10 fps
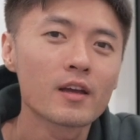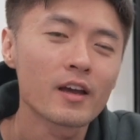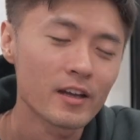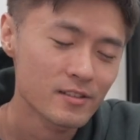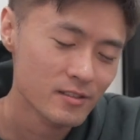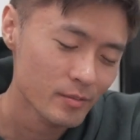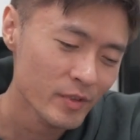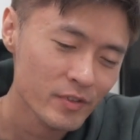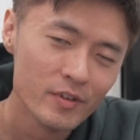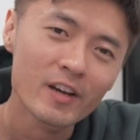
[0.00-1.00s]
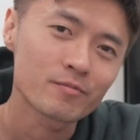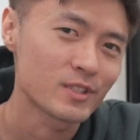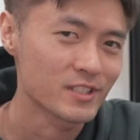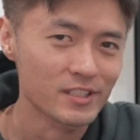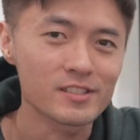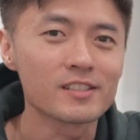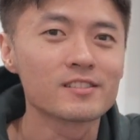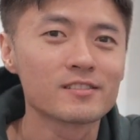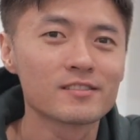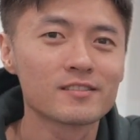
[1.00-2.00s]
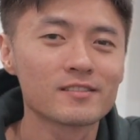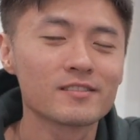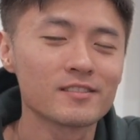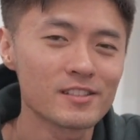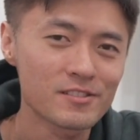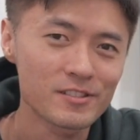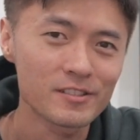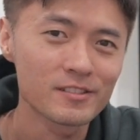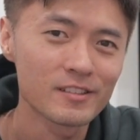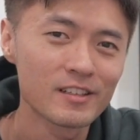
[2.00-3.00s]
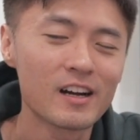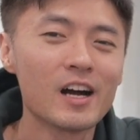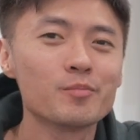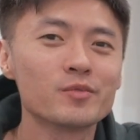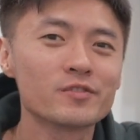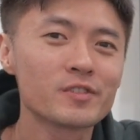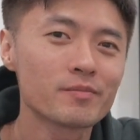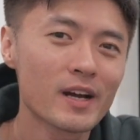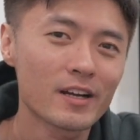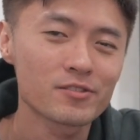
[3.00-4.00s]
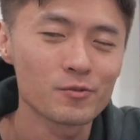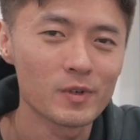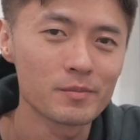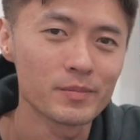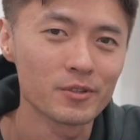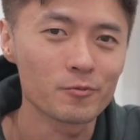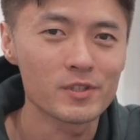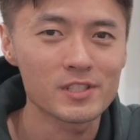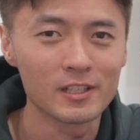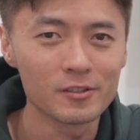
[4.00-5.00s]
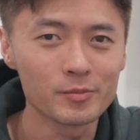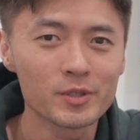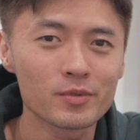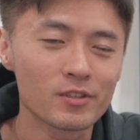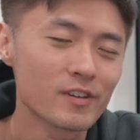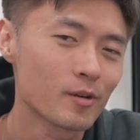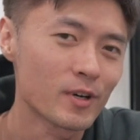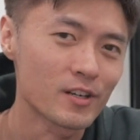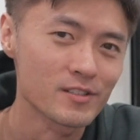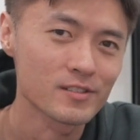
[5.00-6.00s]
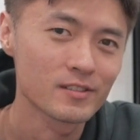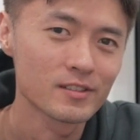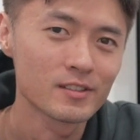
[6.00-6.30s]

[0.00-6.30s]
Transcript: As some of you have predicted, this year, I'm moving back to one built with aluminum profile bars.